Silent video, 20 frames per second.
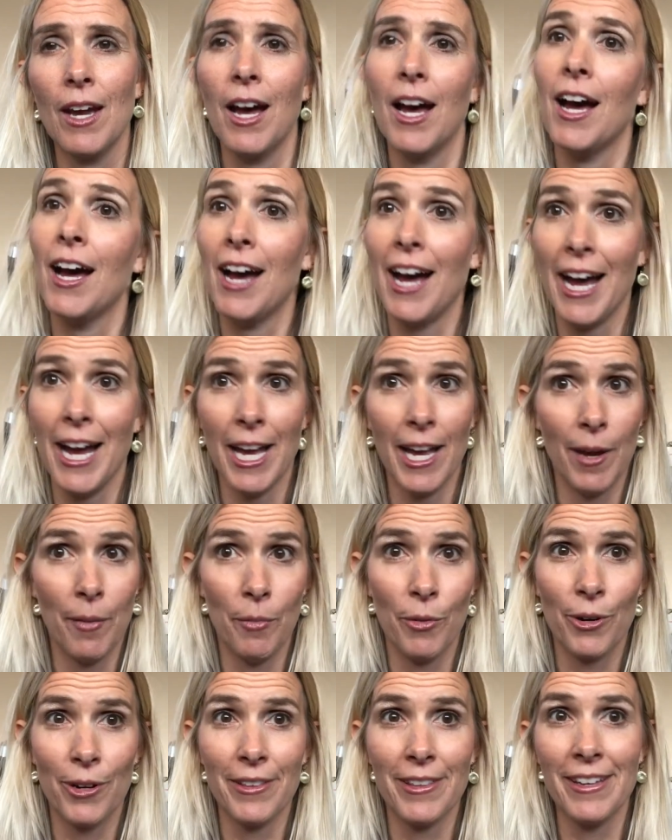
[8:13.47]
Uh, I am
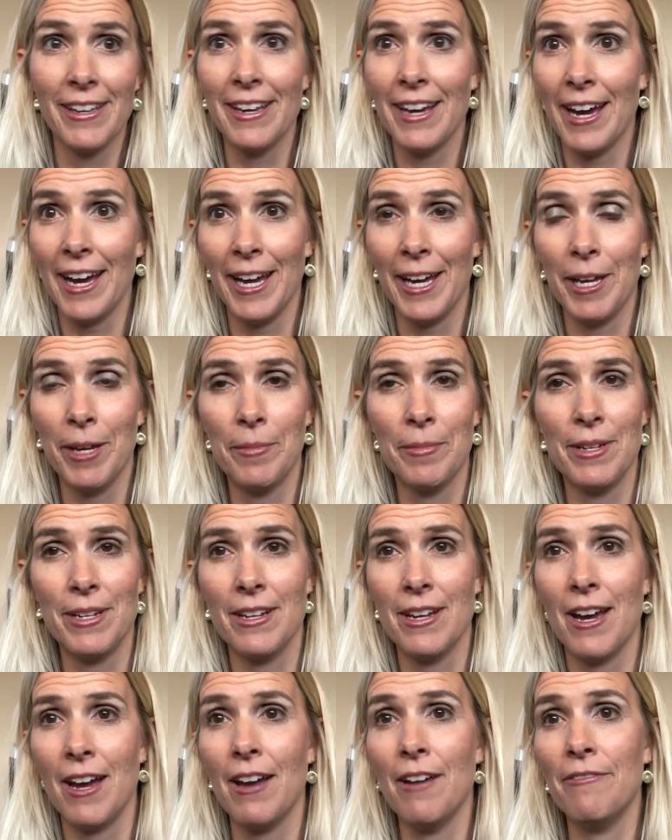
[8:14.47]
worthy, I am
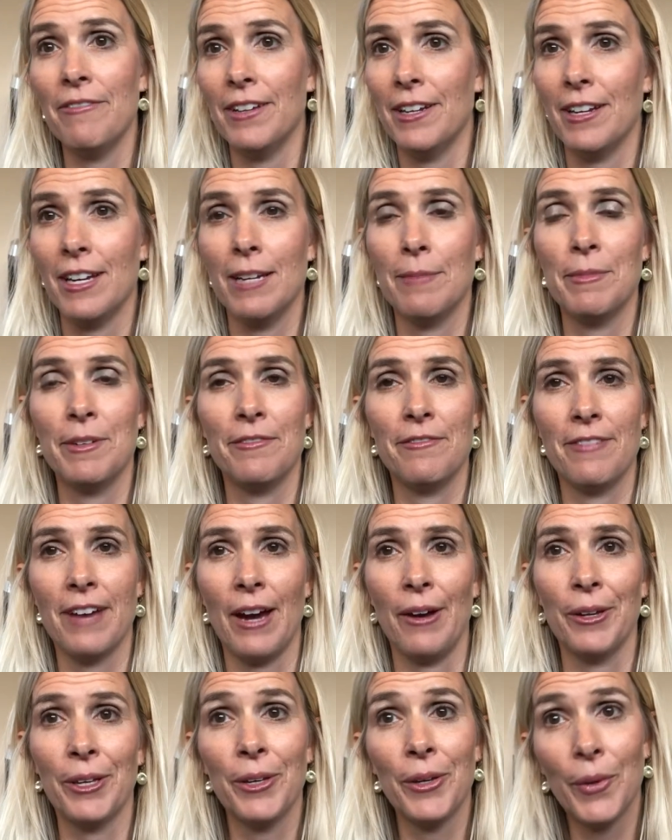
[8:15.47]
enough, and I'm a
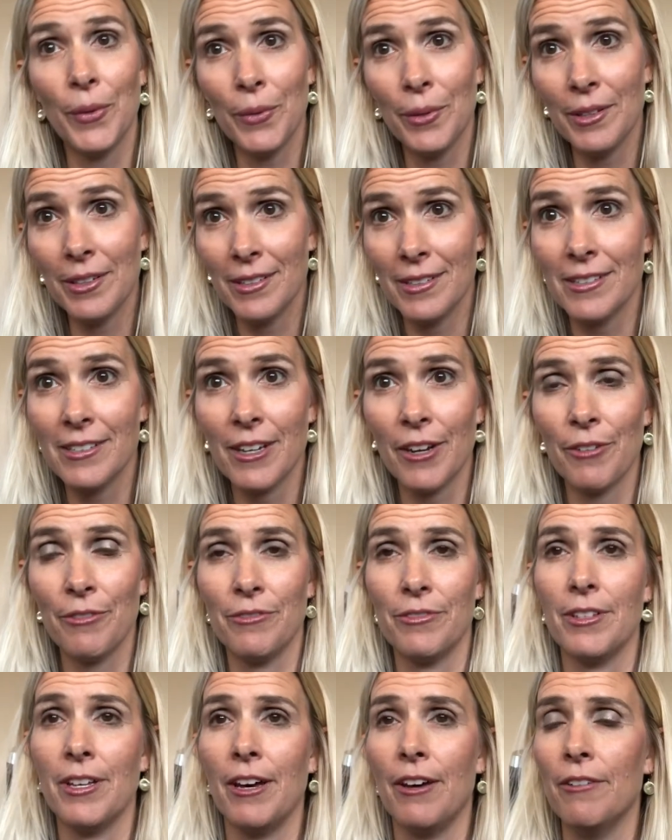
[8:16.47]
value,
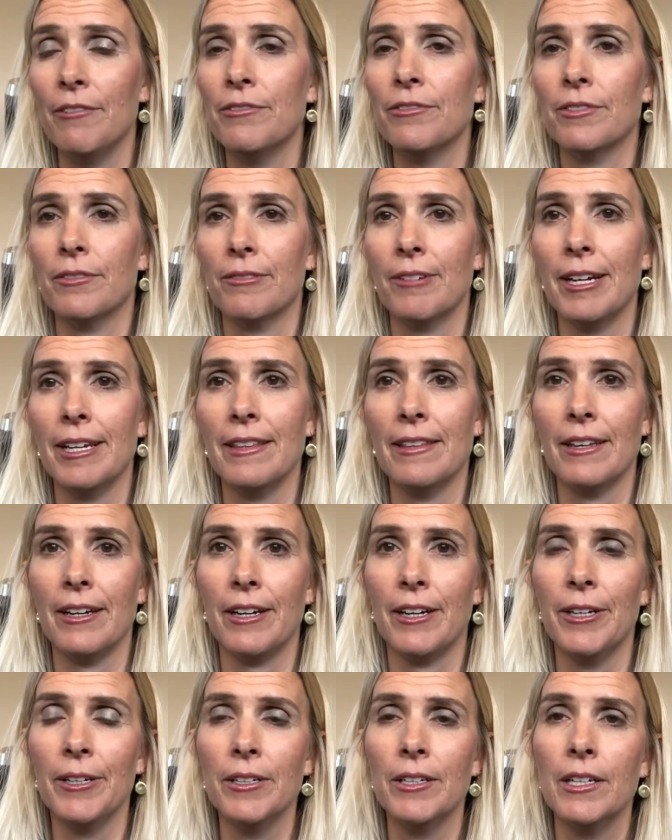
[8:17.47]
self love right
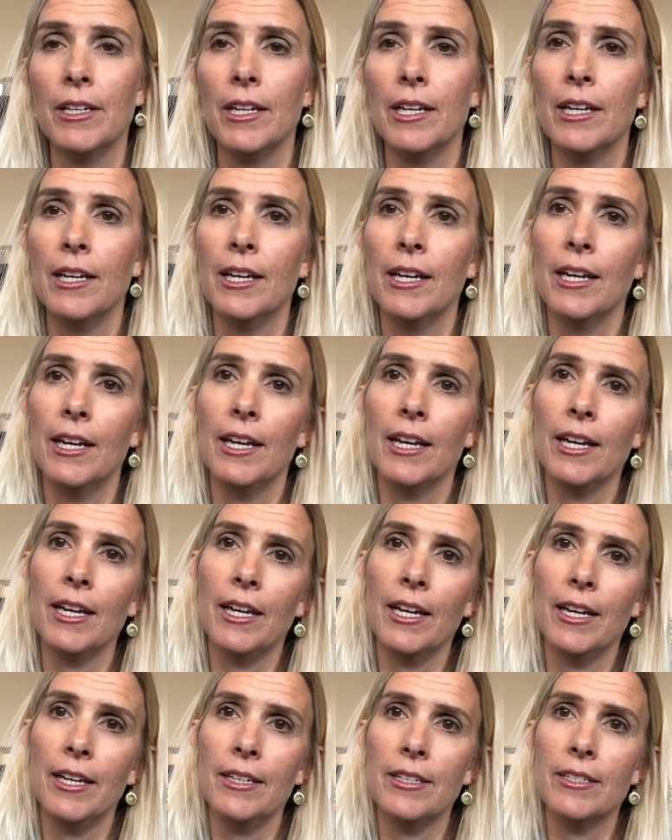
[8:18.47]
there.
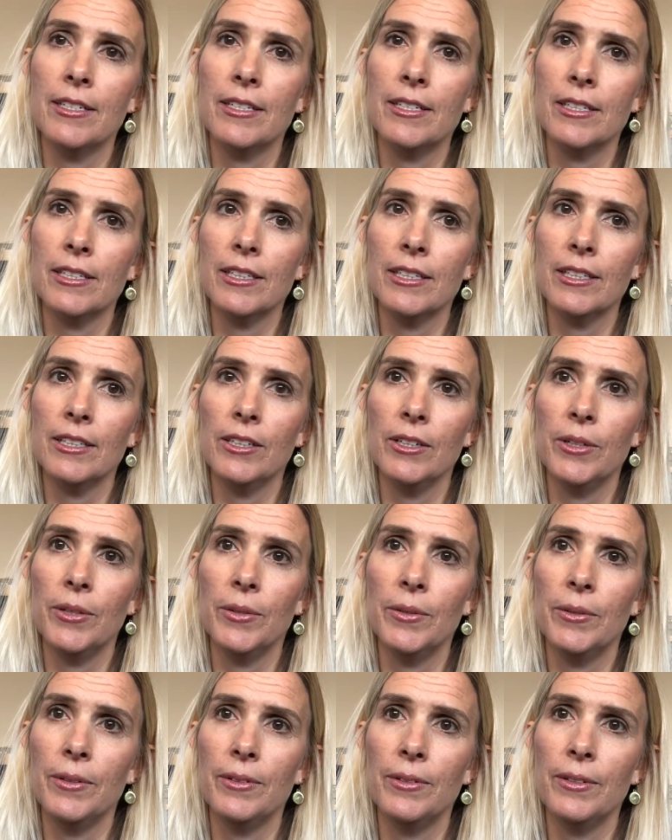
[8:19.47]
And, you
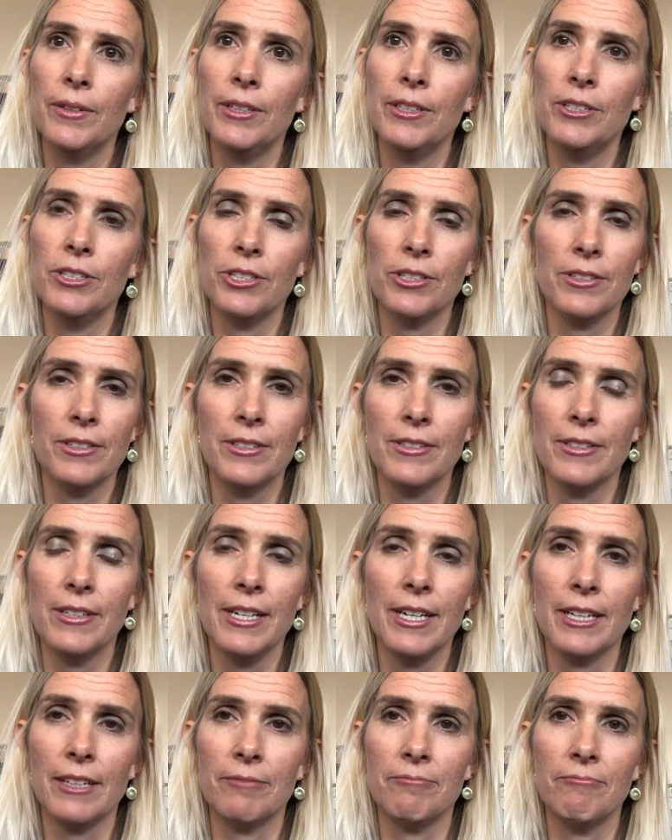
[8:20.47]
know, and just to
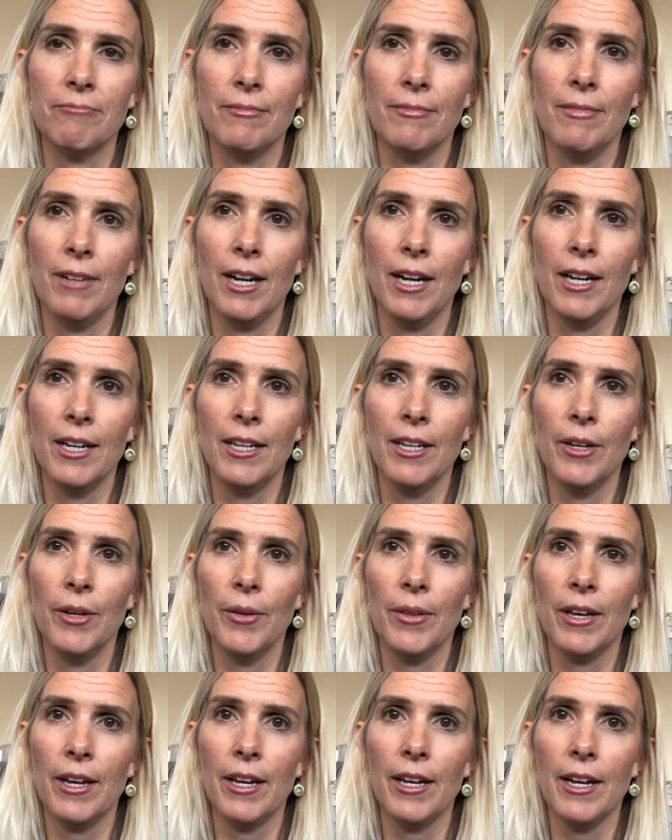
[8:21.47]
say, I
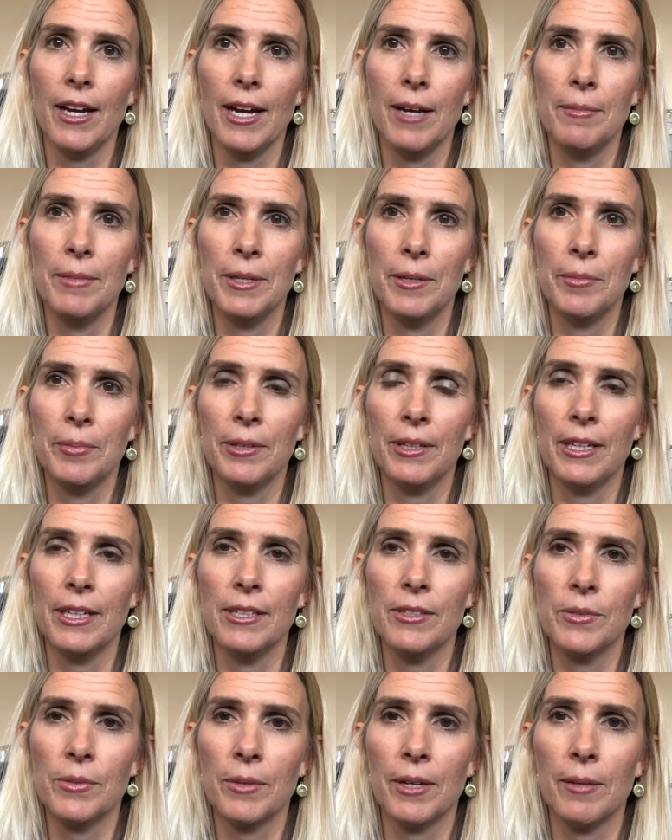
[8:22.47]
know that I'm in a
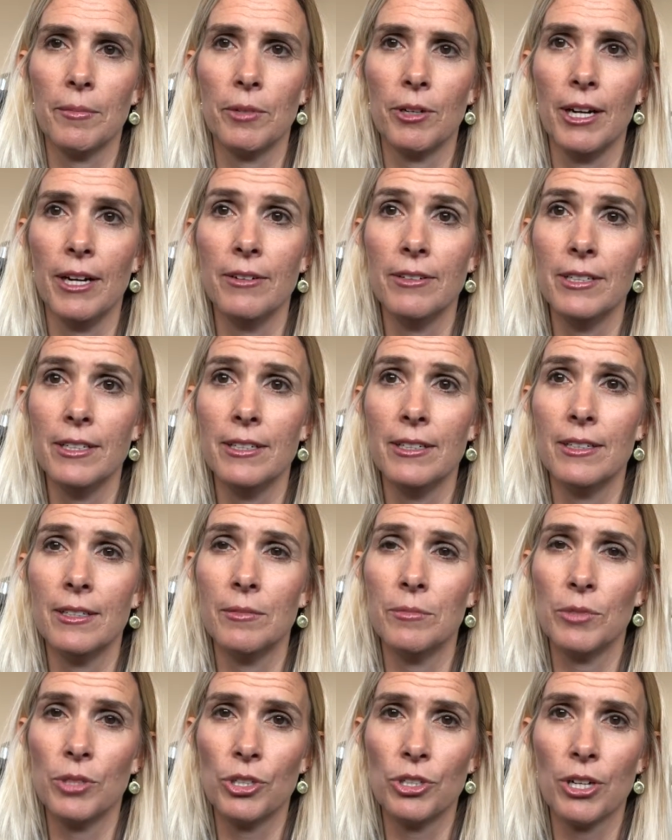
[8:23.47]
place where I'm grounded and
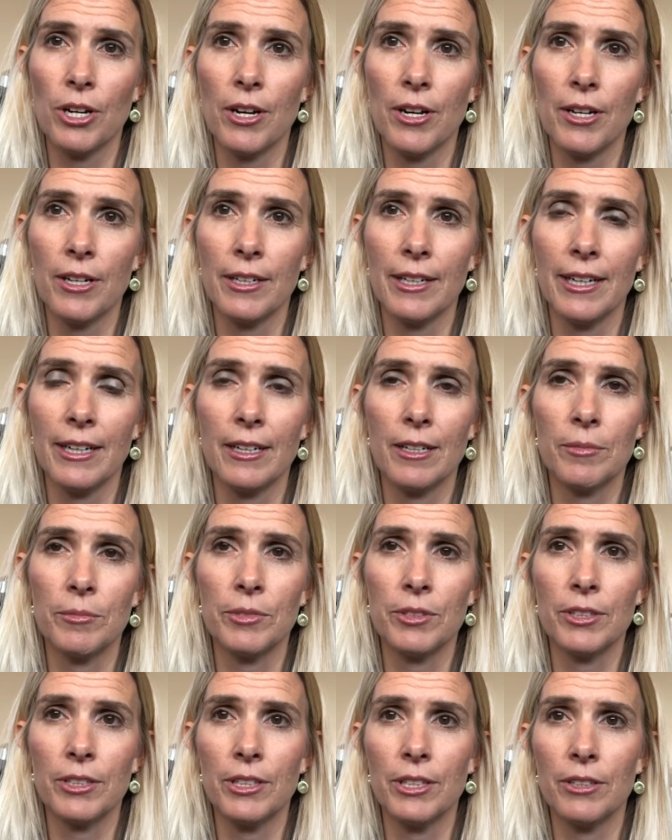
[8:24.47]
I'm strong and I'm
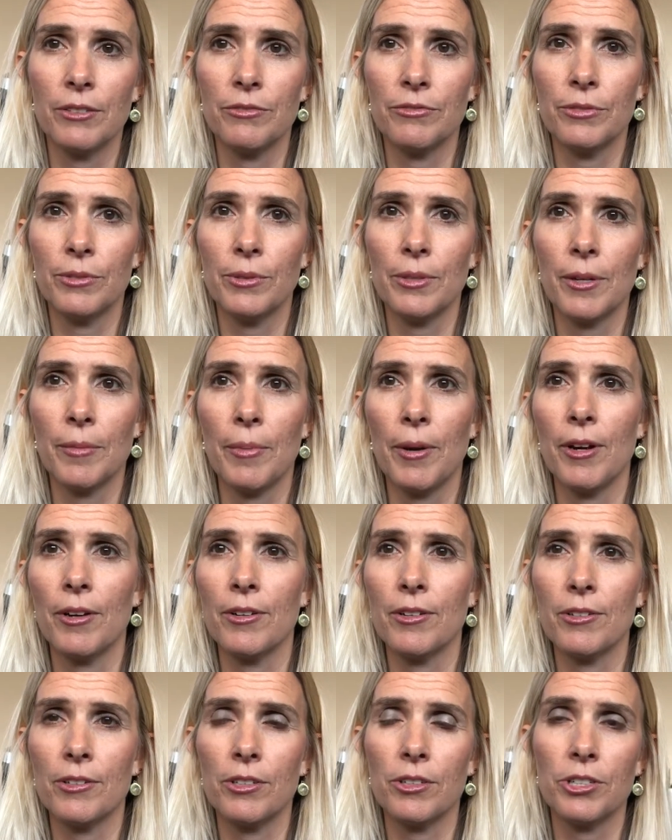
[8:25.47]
looking for a
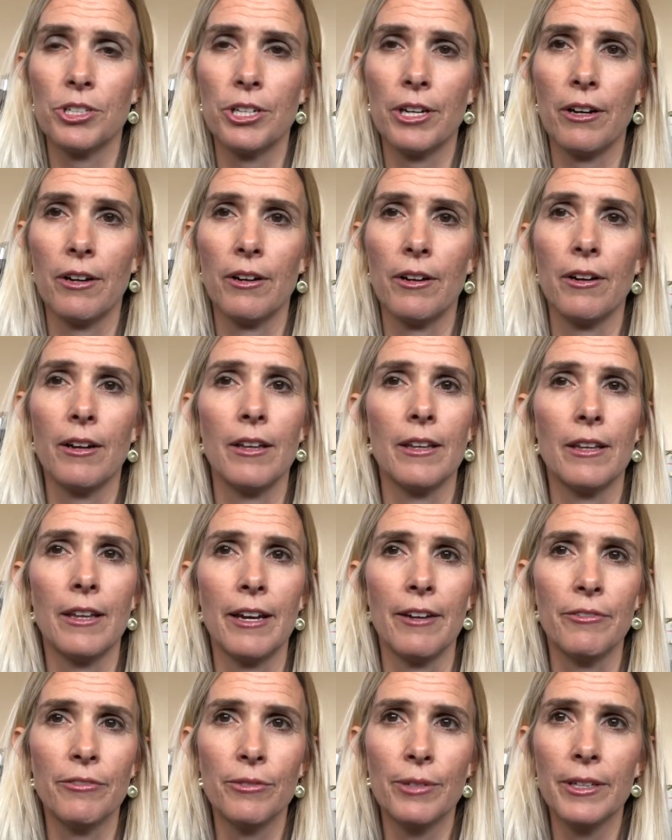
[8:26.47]
partner to share a
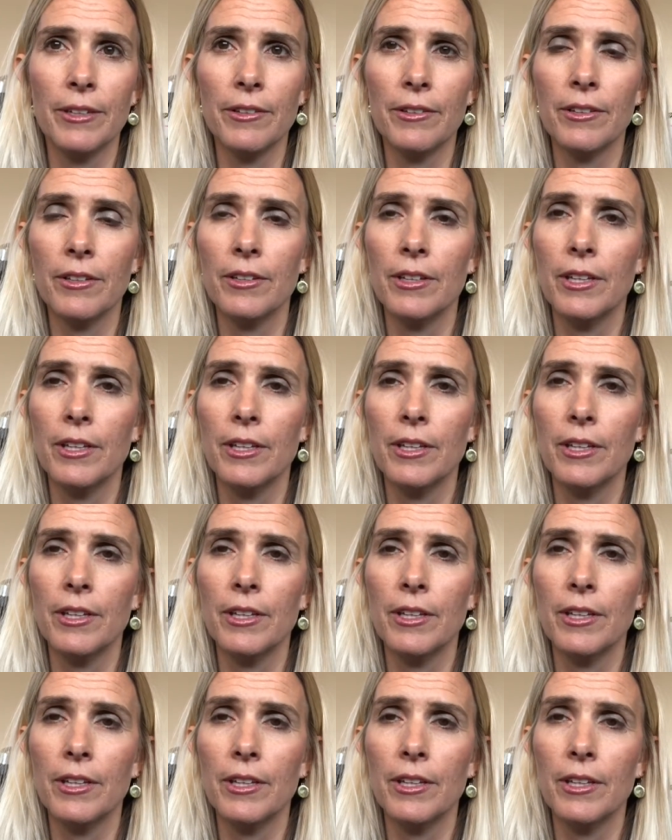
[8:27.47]
life with